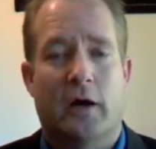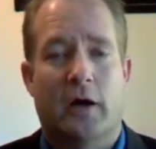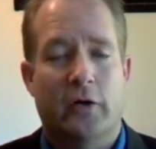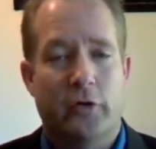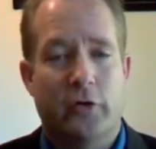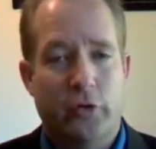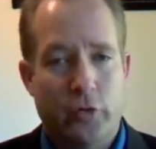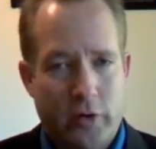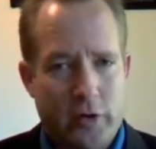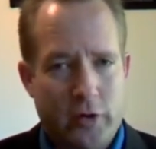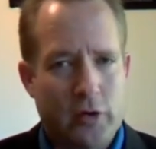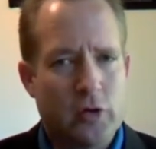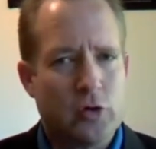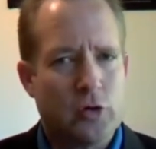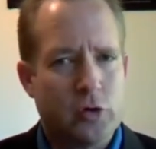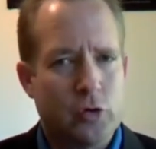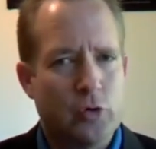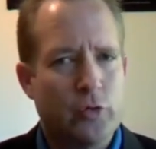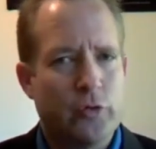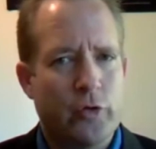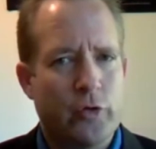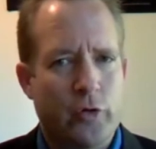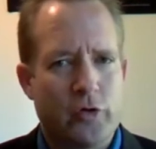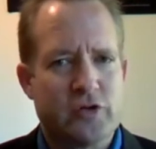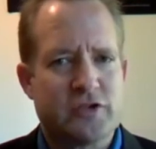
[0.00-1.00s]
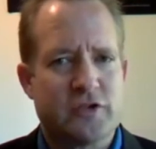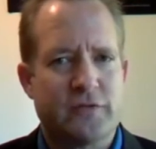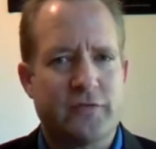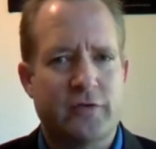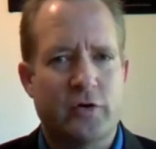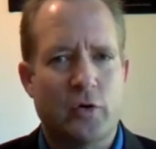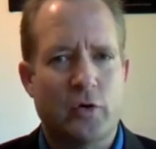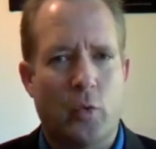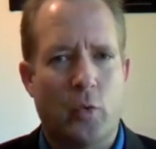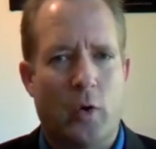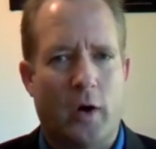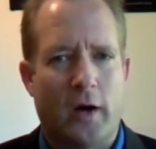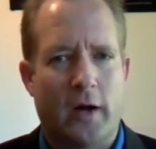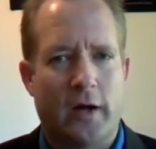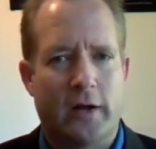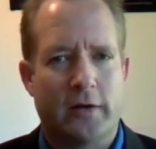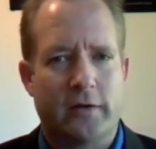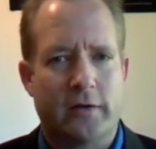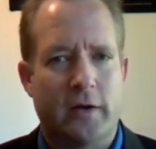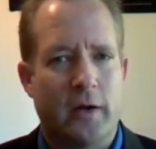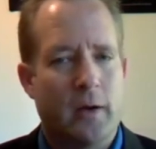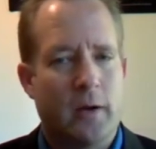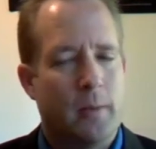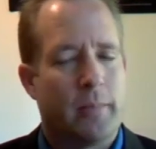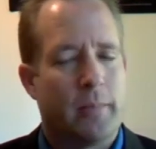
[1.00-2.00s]
You can include those if you
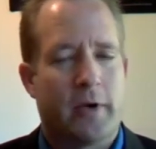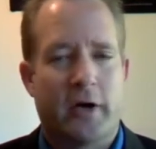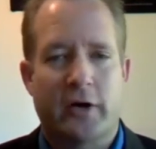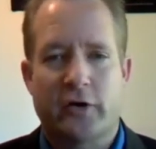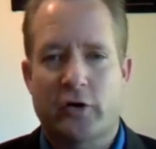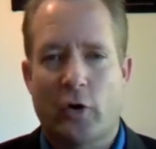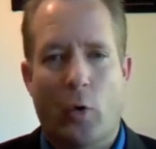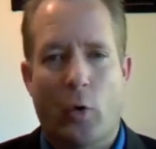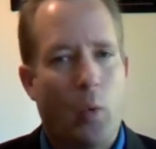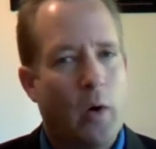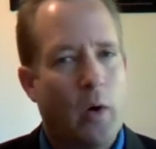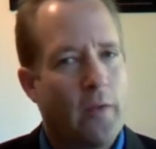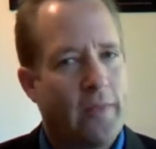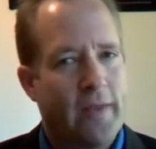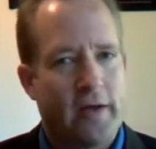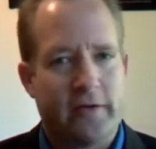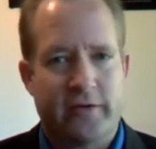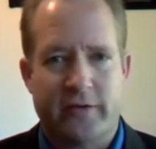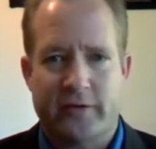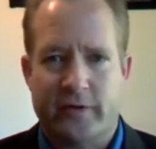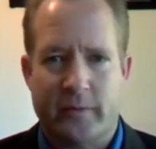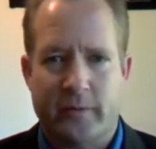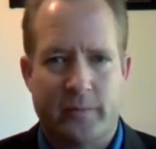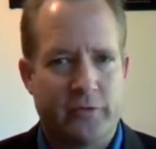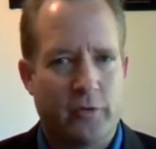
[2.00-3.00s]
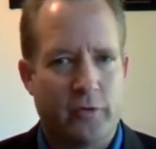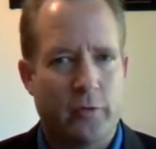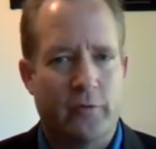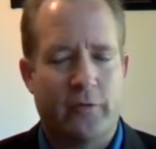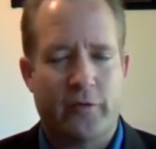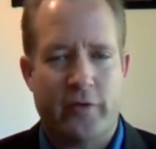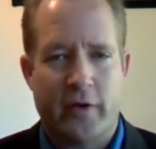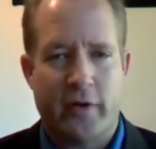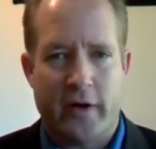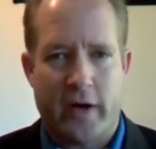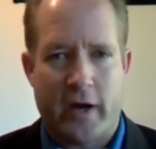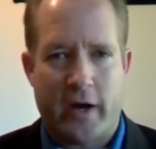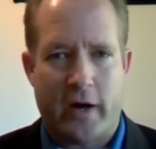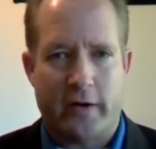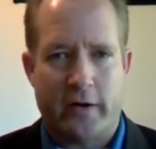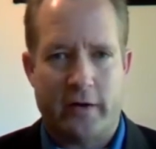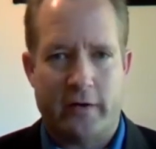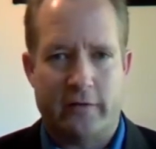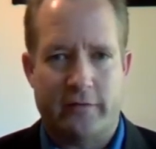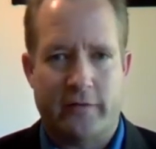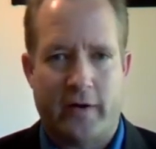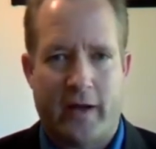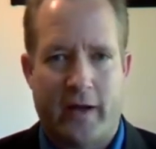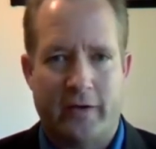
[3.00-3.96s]
want, but I don't want that to substitute for the narrative.